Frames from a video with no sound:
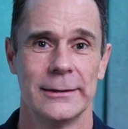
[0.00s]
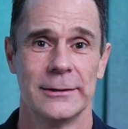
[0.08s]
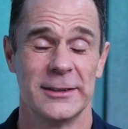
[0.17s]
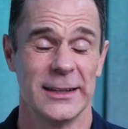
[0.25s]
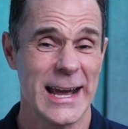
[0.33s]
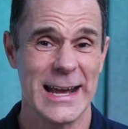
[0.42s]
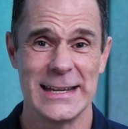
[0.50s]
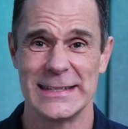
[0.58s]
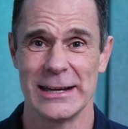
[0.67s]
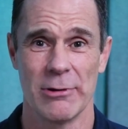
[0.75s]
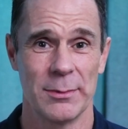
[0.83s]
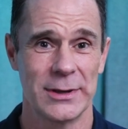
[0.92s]
Today,
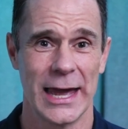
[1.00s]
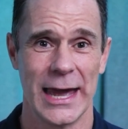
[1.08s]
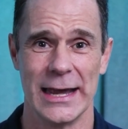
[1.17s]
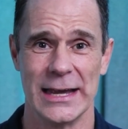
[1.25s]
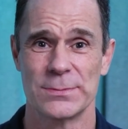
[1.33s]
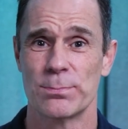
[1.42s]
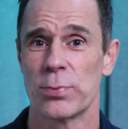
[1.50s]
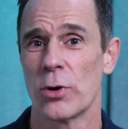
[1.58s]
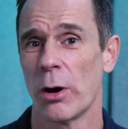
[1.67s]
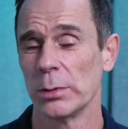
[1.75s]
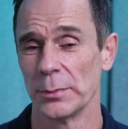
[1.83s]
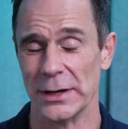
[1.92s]
CRMK is
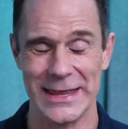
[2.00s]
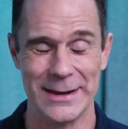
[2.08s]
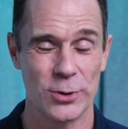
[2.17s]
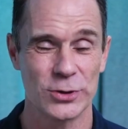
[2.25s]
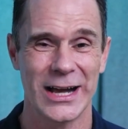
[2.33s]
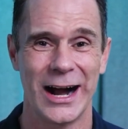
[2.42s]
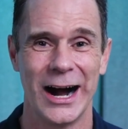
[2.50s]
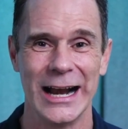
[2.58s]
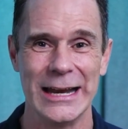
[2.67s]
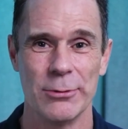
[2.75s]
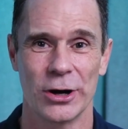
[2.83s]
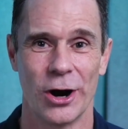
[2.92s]
probably the most
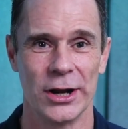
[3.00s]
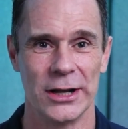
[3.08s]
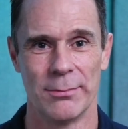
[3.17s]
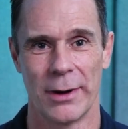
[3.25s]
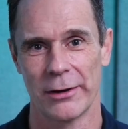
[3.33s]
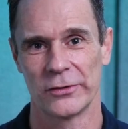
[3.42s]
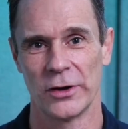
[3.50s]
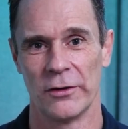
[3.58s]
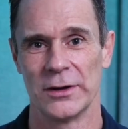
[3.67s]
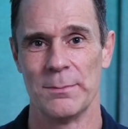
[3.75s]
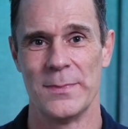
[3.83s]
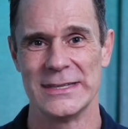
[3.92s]
highly regarded
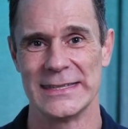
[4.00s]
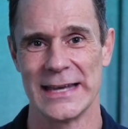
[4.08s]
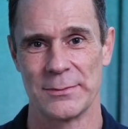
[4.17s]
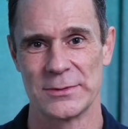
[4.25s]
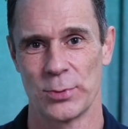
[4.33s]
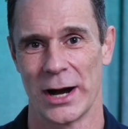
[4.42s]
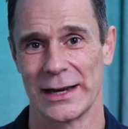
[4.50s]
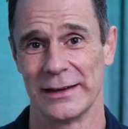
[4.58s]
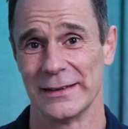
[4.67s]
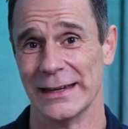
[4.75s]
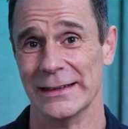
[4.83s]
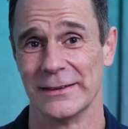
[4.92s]
Microsoft business apps
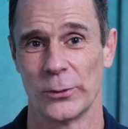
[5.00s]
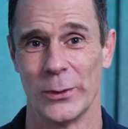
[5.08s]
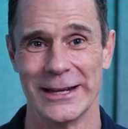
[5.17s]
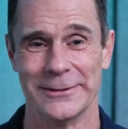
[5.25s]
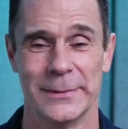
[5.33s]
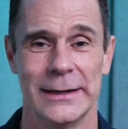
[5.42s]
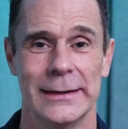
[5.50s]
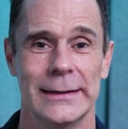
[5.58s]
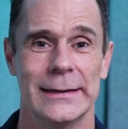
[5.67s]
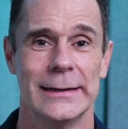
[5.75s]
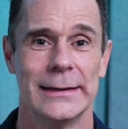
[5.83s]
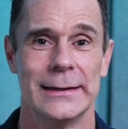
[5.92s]
practice in Sweden.
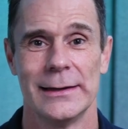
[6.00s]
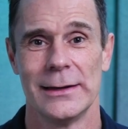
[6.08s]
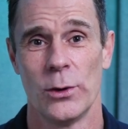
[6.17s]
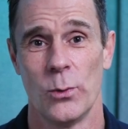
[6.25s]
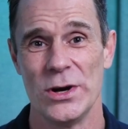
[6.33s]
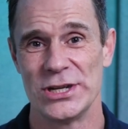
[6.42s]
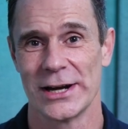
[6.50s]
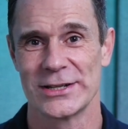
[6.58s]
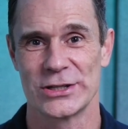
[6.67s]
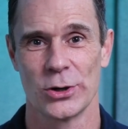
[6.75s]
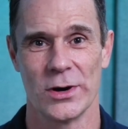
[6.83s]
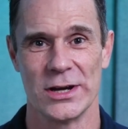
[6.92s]
We shared
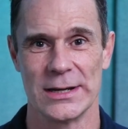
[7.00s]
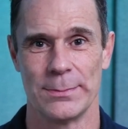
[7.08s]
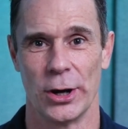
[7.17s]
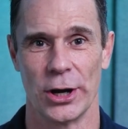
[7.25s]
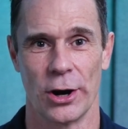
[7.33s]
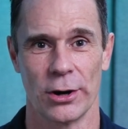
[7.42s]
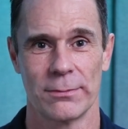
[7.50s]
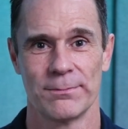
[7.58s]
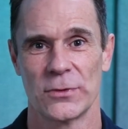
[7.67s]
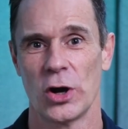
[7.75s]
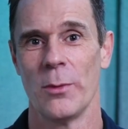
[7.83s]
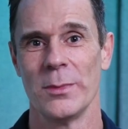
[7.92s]
stories about our
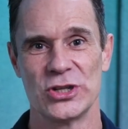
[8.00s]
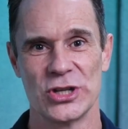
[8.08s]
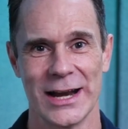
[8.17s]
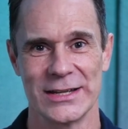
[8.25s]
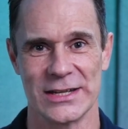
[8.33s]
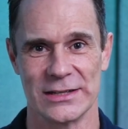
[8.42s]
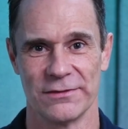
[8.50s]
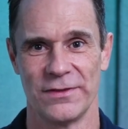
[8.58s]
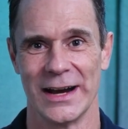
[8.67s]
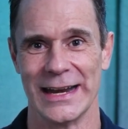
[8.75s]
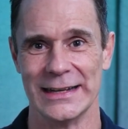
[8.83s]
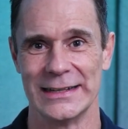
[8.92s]
common challenges of
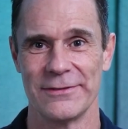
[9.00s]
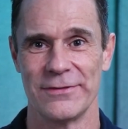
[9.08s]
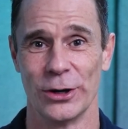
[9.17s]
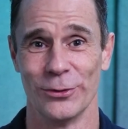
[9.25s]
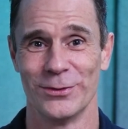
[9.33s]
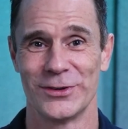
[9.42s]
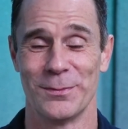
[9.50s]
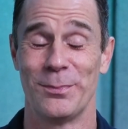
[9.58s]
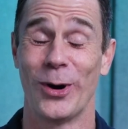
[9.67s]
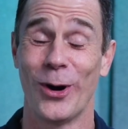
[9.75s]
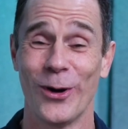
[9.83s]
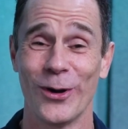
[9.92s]
finding it difficult to
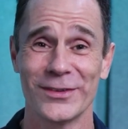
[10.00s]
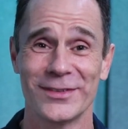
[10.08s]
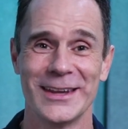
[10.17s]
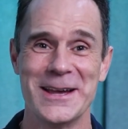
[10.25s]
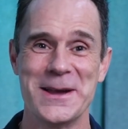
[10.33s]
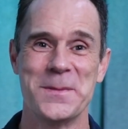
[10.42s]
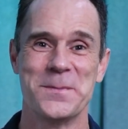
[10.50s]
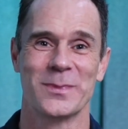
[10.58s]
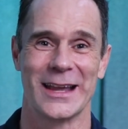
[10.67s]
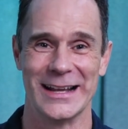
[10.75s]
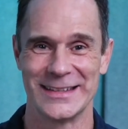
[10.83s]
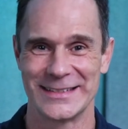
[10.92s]
pause
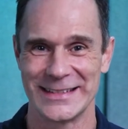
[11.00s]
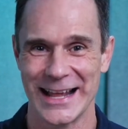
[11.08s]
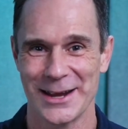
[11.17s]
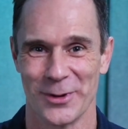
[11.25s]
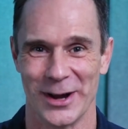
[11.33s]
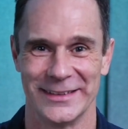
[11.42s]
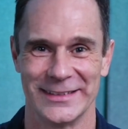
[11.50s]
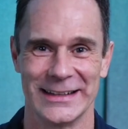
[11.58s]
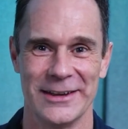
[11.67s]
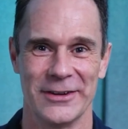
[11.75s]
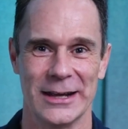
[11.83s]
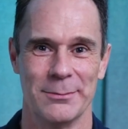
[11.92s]
and celebrate
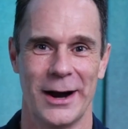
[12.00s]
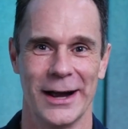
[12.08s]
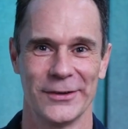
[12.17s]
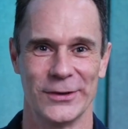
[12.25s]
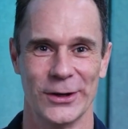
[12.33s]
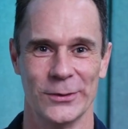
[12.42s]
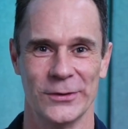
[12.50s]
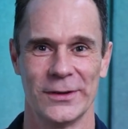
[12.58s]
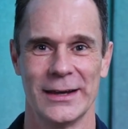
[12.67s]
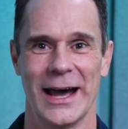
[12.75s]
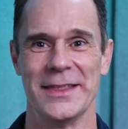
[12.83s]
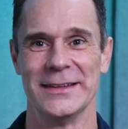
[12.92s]
significant milestones
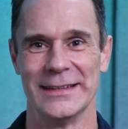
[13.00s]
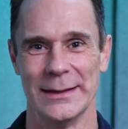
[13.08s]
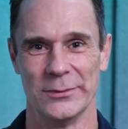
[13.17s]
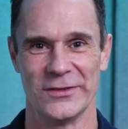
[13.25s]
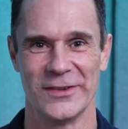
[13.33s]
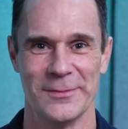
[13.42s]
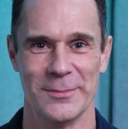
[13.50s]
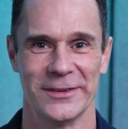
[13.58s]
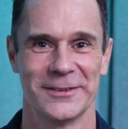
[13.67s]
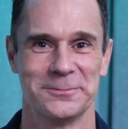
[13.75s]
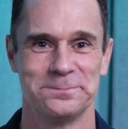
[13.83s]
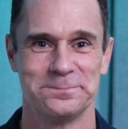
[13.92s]
and the team's achievements.